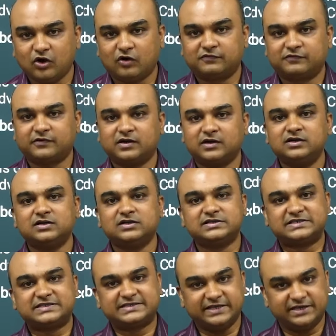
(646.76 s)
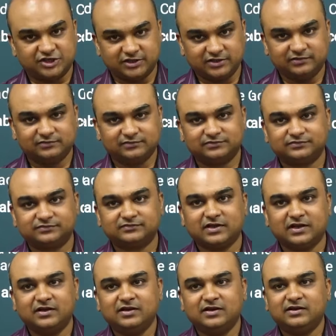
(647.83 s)
of a session.
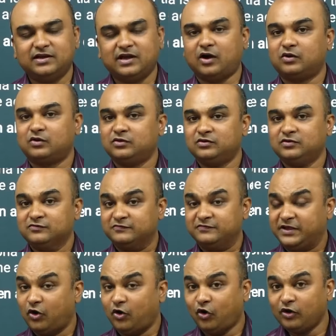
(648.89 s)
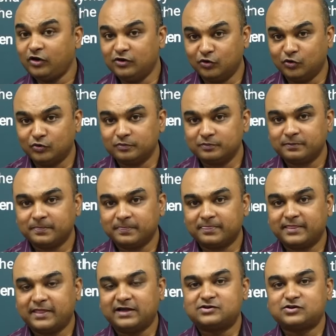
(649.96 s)
Now, we all know
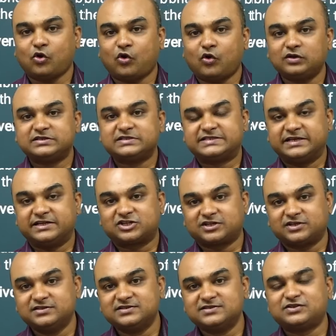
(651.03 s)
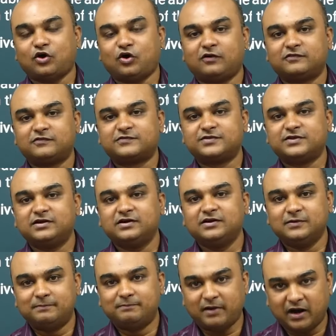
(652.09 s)
that all sessions of the
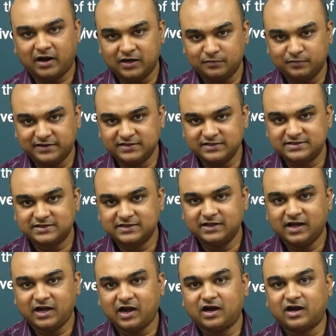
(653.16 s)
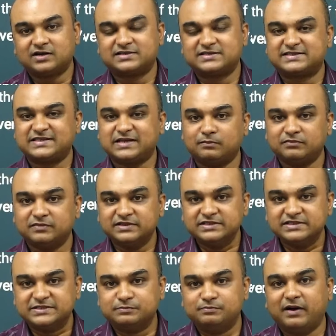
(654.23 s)
Parliament are
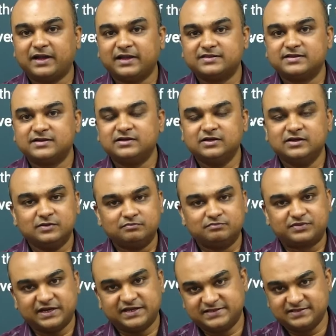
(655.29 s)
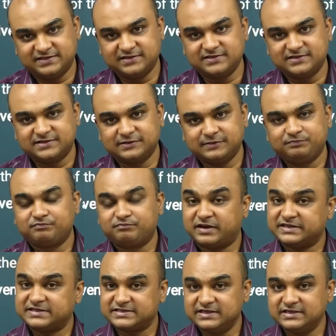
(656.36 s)
summoned by the President.
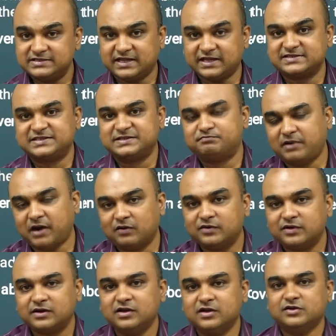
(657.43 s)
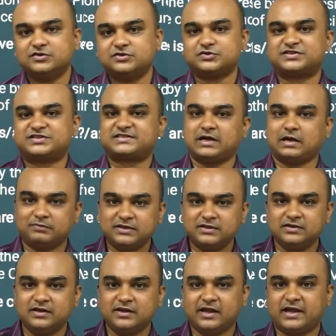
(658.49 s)
President has the power to summon
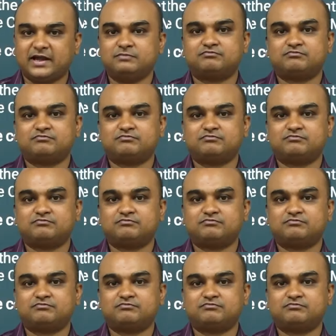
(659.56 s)
and